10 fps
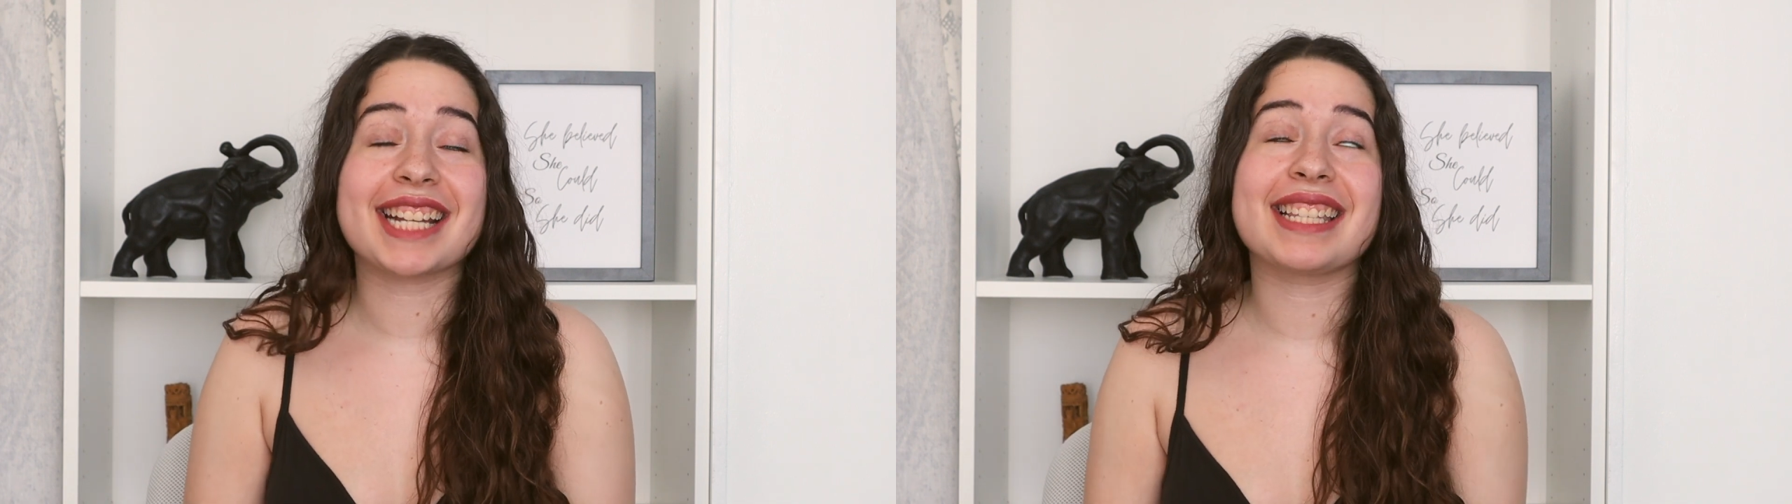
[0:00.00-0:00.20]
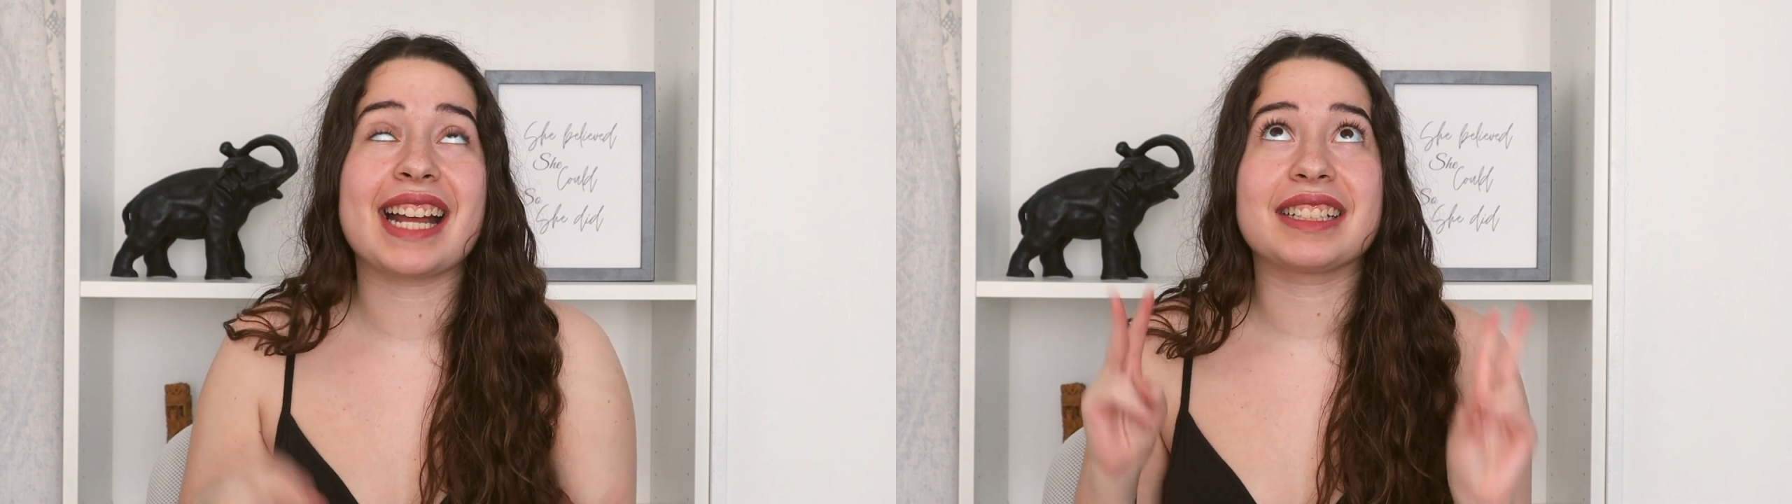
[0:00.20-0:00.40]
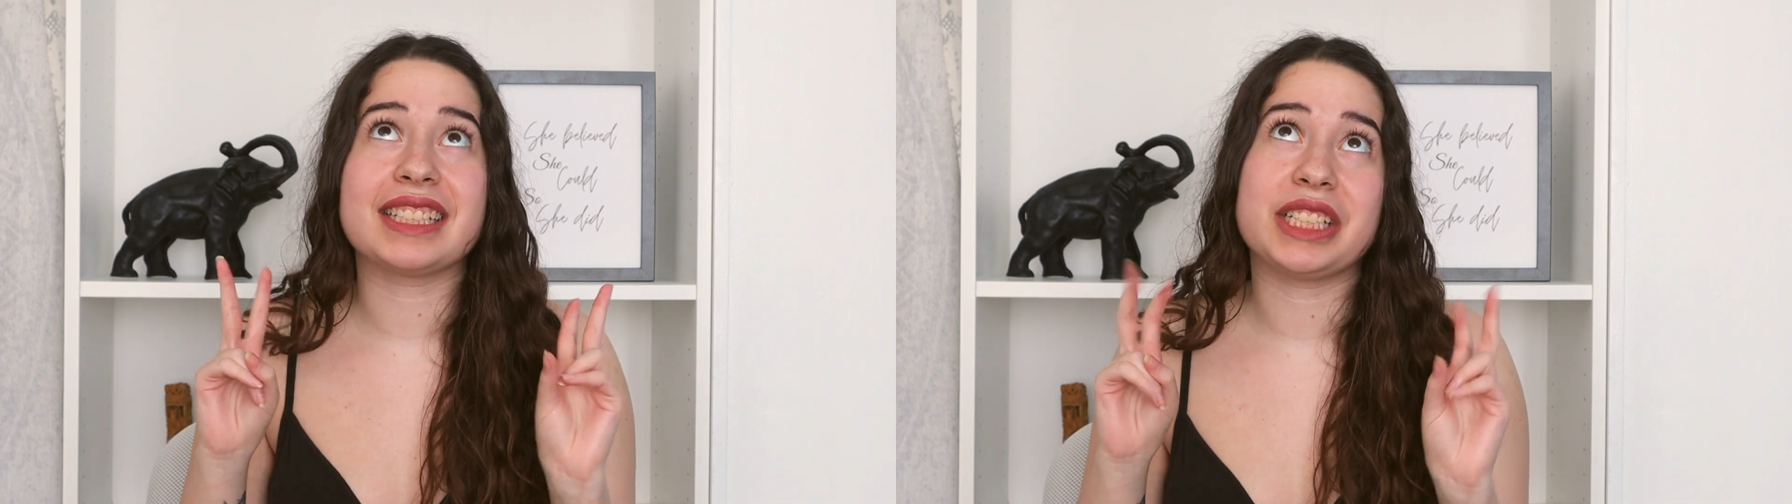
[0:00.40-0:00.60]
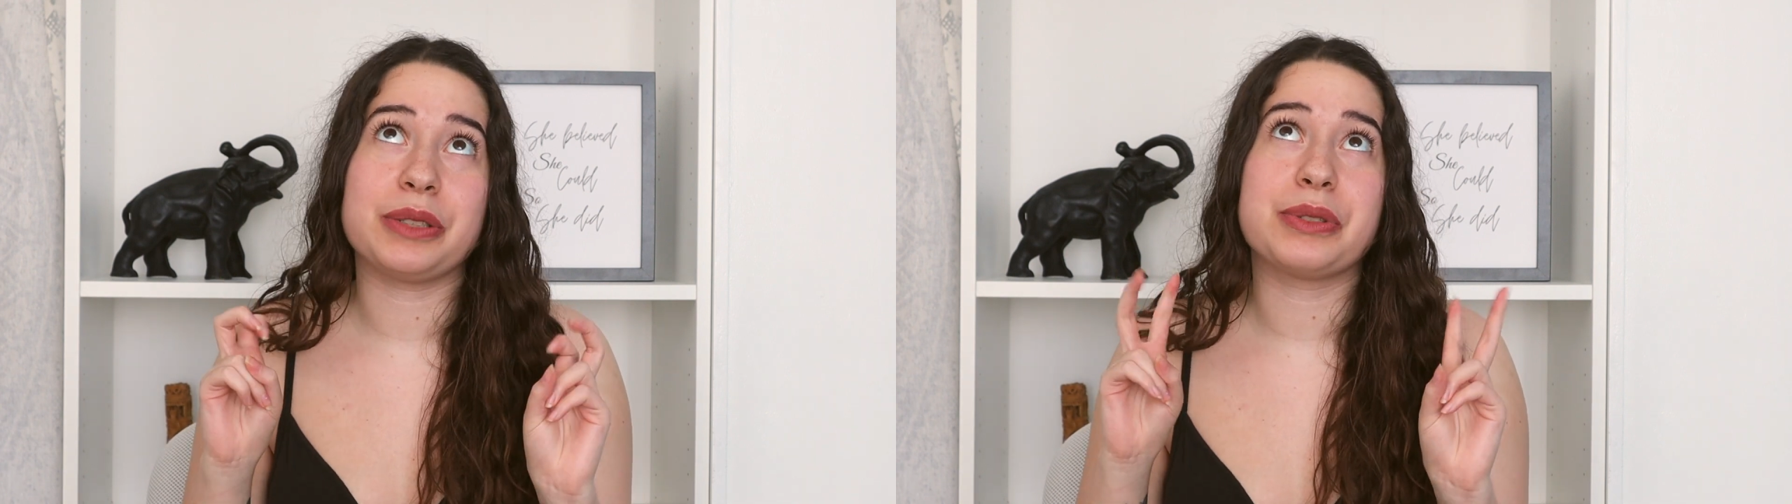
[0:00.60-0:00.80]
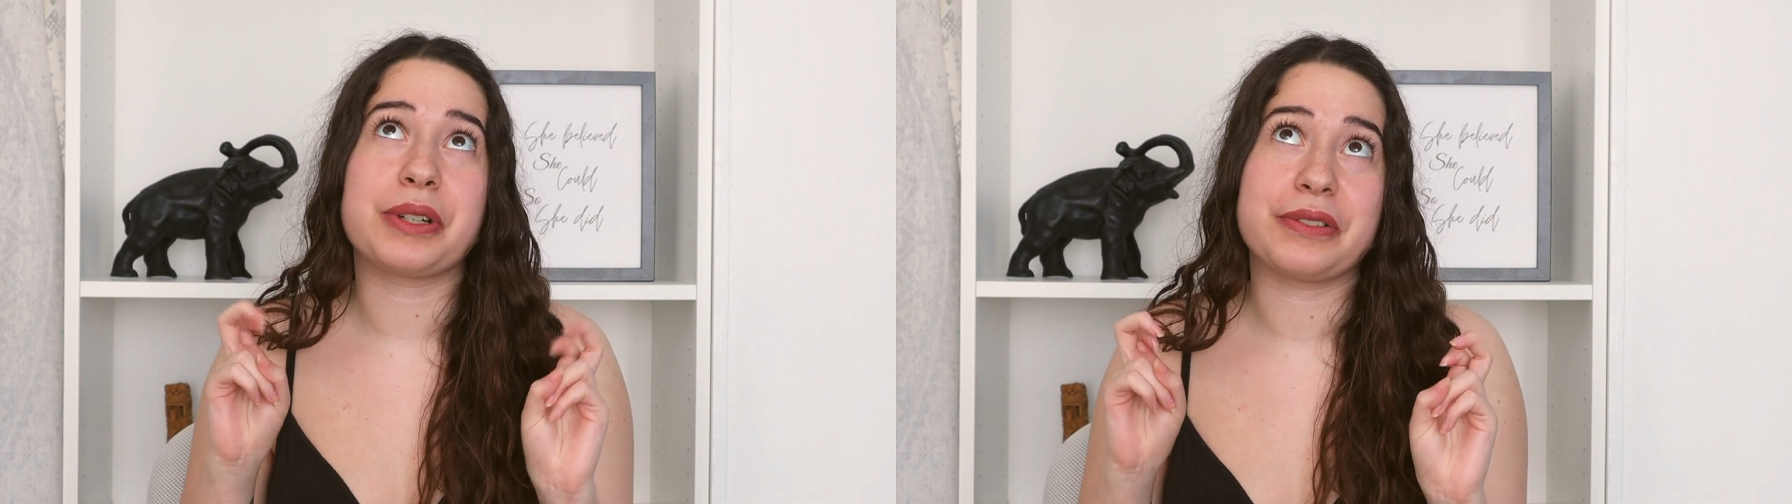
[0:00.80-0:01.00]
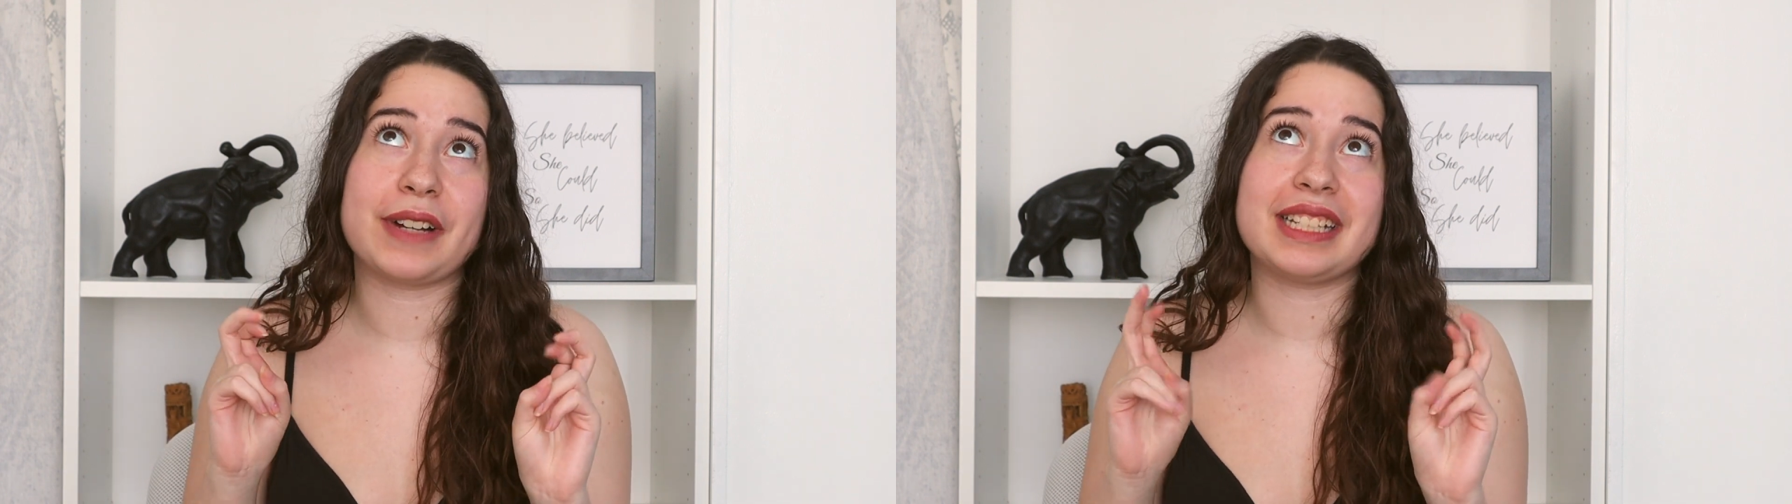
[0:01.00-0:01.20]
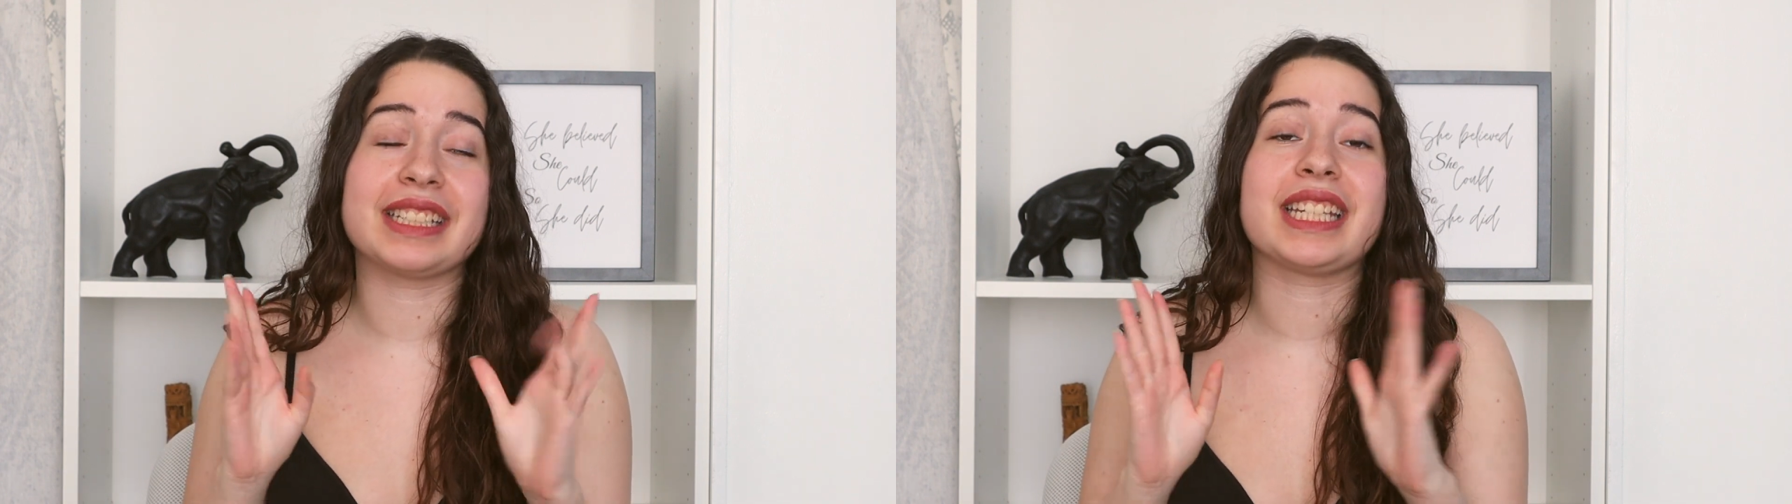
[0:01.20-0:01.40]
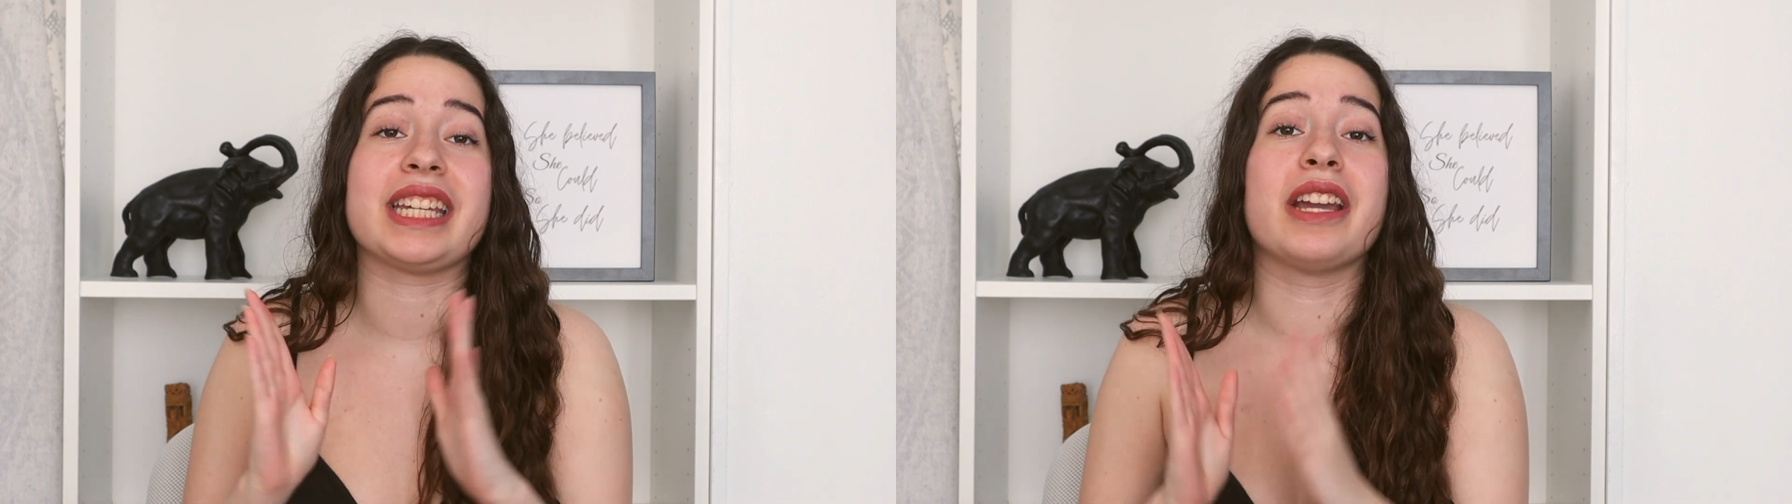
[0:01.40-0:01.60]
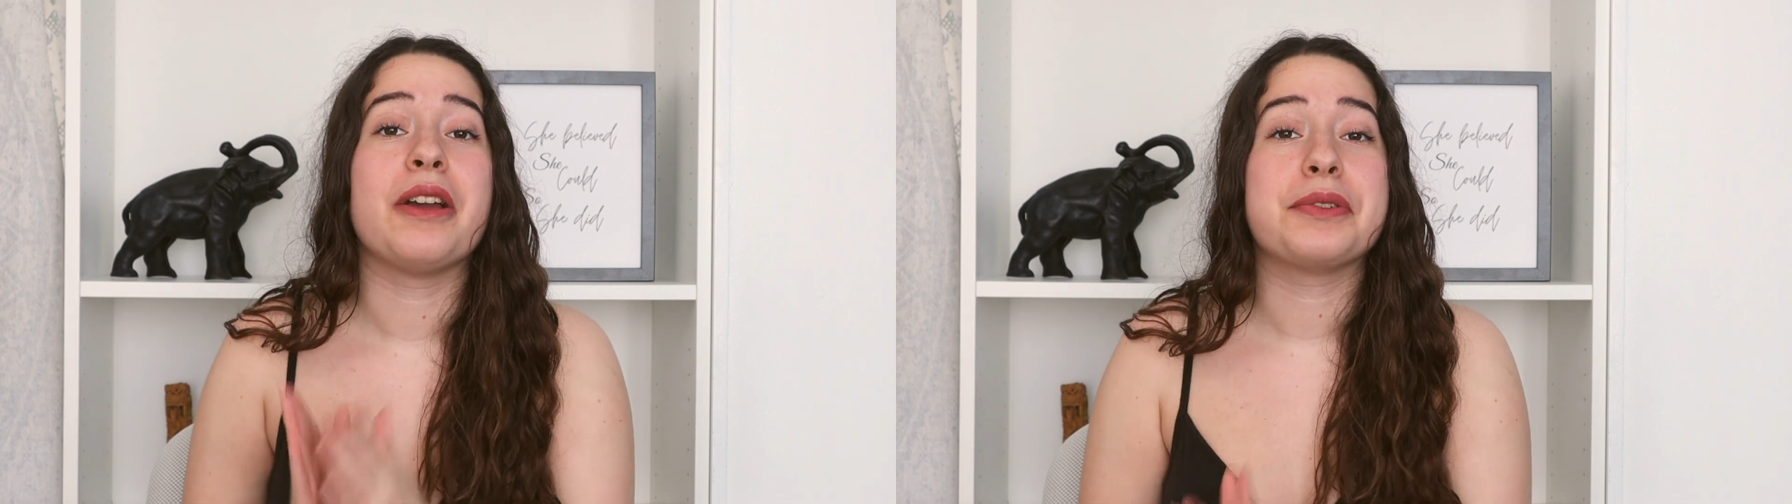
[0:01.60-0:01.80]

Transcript: exactly user-friendly